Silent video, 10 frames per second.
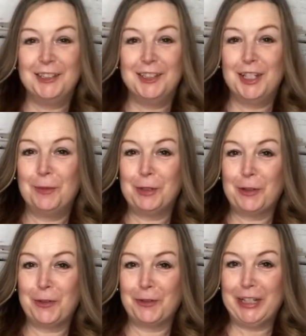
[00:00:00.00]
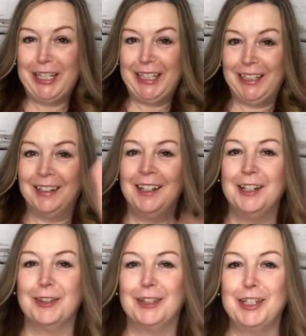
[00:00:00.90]
Number three,
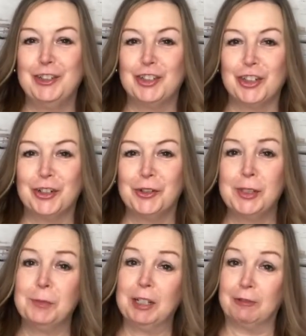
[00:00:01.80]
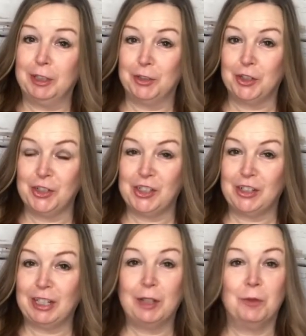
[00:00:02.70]
these shows make realtors
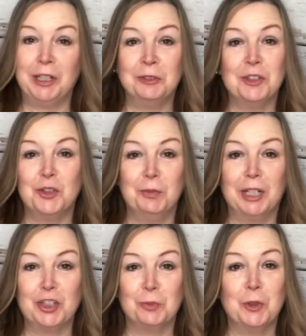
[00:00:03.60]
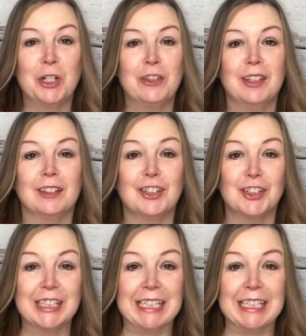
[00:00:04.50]
look like we don't do much more than turn the